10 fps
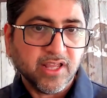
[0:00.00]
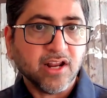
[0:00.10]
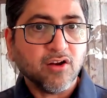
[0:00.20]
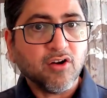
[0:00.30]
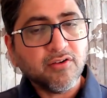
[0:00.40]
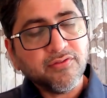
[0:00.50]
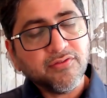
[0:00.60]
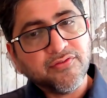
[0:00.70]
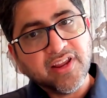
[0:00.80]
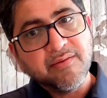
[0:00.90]
There are a lot of
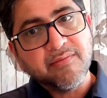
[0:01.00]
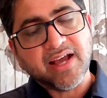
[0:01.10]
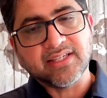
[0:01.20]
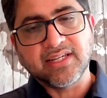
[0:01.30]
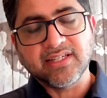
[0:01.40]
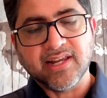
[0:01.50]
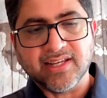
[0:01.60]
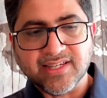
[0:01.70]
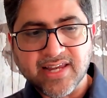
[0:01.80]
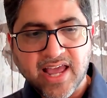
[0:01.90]
free magazines
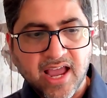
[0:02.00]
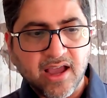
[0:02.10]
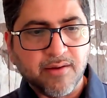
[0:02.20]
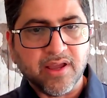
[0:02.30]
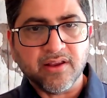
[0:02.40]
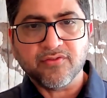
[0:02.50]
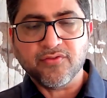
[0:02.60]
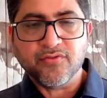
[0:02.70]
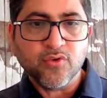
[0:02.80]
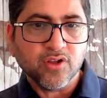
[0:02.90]
like Snap and
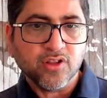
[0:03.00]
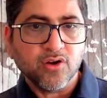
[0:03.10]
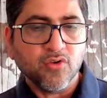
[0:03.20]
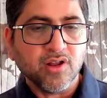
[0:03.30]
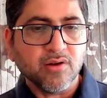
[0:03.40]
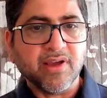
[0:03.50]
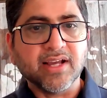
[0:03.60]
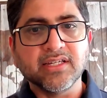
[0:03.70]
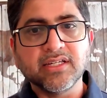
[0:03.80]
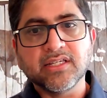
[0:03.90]
few other local
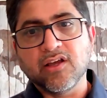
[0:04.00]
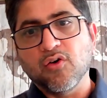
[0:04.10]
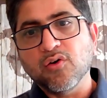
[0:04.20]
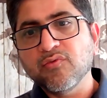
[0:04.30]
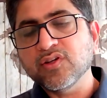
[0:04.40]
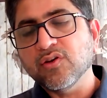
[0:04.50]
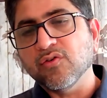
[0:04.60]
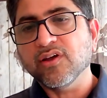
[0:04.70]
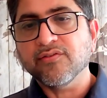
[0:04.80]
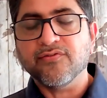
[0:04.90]
magazines. They're always
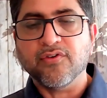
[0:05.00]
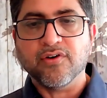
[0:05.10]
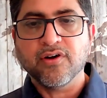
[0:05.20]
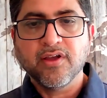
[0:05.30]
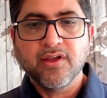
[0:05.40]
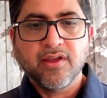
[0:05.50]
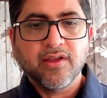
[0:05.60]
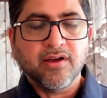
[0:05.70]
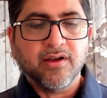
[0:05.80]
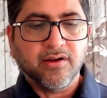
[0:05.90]
looking for
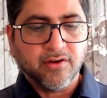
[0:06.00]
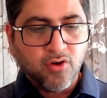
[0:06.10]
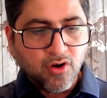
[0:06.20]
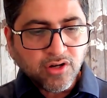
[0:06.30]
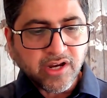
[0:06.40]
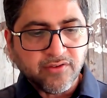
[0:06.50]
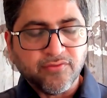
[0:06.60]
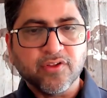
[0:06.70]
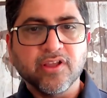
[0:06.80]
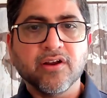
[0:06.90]

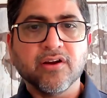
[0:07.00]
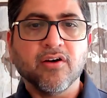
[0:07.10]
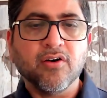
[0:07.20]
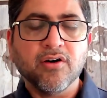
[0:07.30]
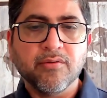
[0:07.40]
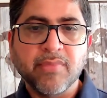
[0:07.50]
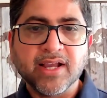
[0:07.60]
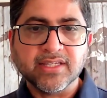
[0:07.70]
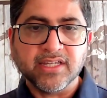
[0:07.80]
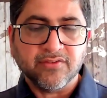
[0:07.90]
content for their
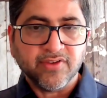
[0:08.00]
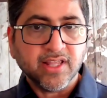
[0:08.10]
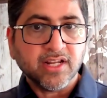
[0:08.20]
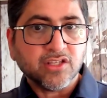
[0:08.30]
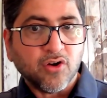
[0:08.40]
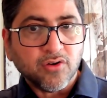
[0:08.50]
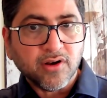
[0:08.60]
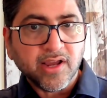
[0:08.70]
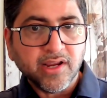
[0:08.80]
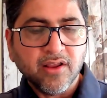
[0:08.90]
magazine, whether it's
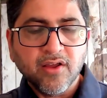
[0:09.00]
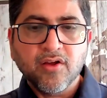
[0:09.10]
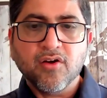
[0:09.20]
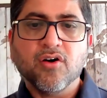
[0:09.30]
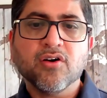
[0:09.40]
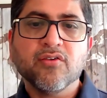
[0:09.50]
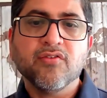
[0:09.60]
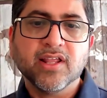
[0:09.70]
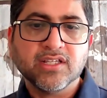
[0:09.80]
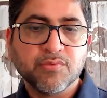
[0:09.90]
online or
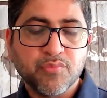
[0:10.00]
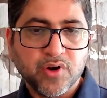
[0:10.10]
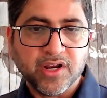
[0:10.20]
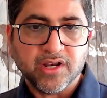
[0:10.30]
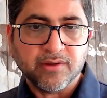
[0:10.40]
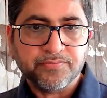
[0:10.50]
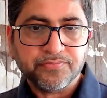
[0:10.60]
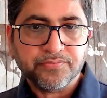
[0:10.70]
whether it's print.